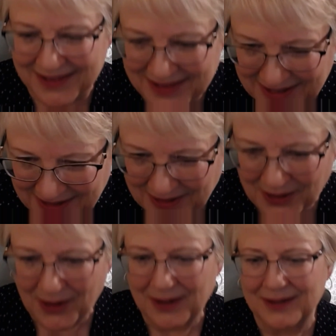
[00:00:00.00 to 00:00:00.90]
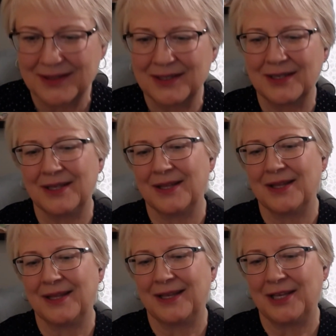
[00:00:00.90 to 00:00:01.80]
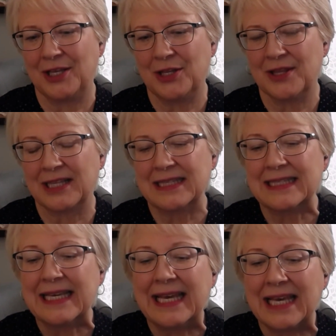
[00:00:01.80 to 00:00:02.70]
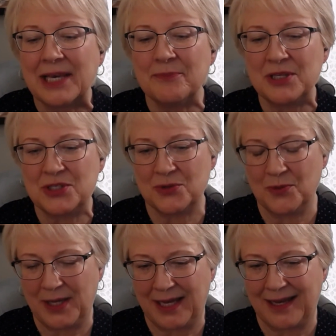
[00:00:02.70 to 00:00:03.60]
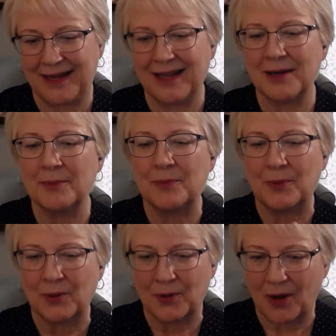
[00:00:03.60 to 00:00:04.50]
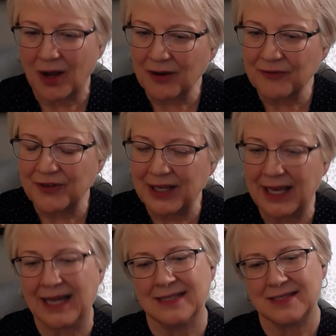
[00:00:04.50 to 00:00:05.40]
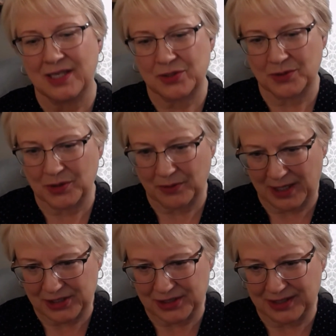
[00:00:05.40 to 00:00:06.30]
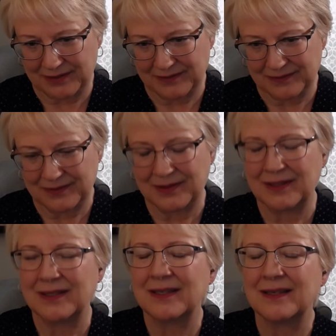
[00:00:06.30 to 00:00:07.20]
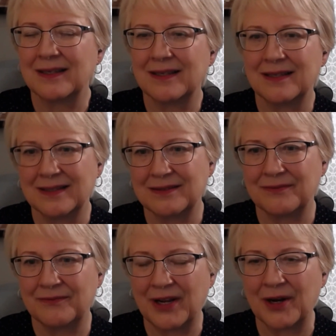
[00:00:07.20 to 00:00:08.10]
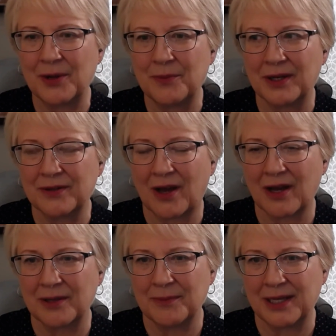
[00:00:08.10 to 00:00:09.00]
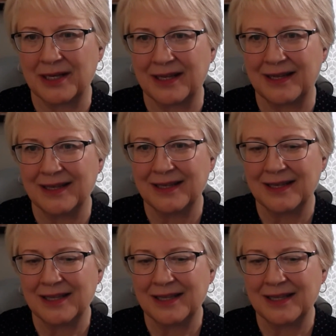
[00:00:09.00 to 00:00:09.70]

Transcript: the the link between pornography and sexual mm-hmm. aggression. Very well documented.